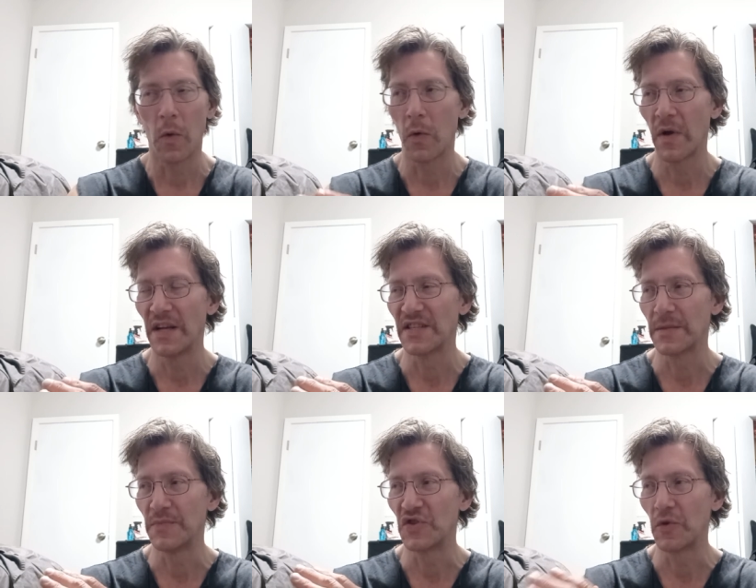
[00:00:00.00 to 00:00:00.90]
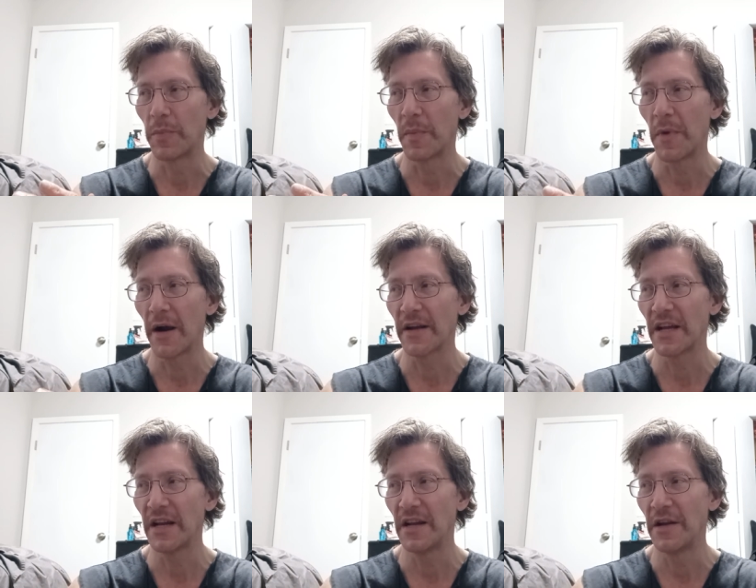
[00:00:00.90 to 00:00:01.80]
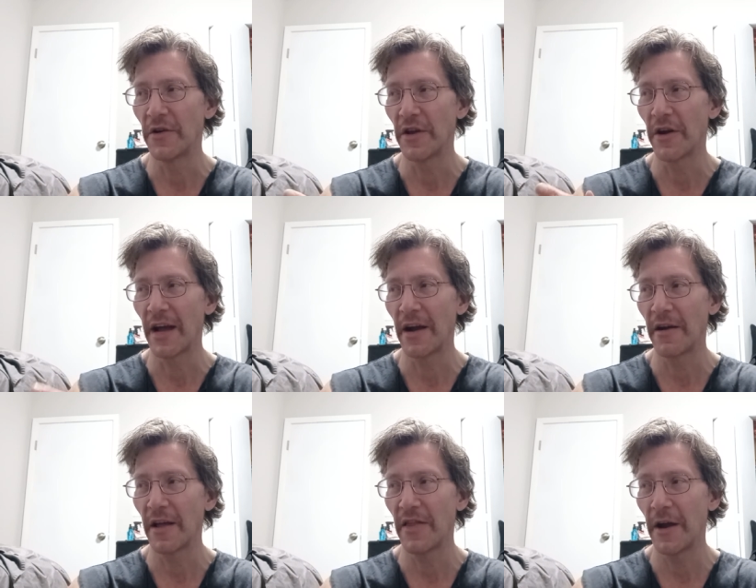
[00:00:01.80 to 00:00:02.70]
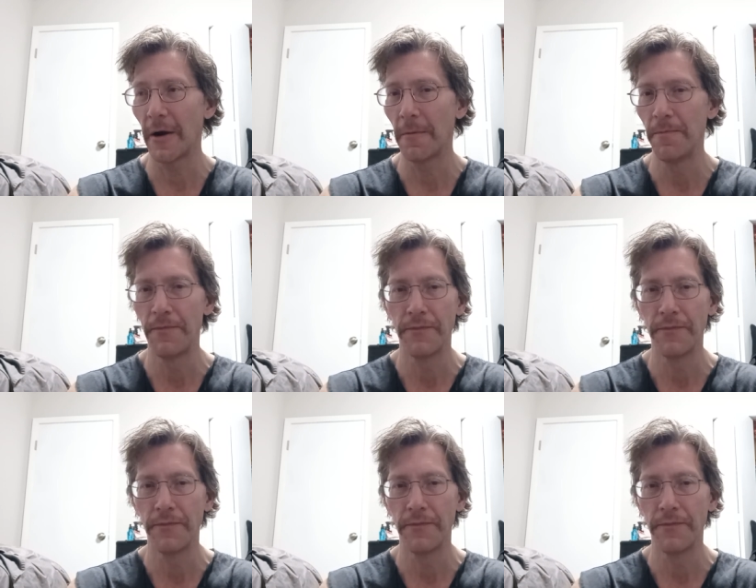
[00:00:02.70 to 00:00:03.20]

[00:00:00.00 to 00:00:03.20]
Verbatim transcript: or uh, some supermarket near your area there.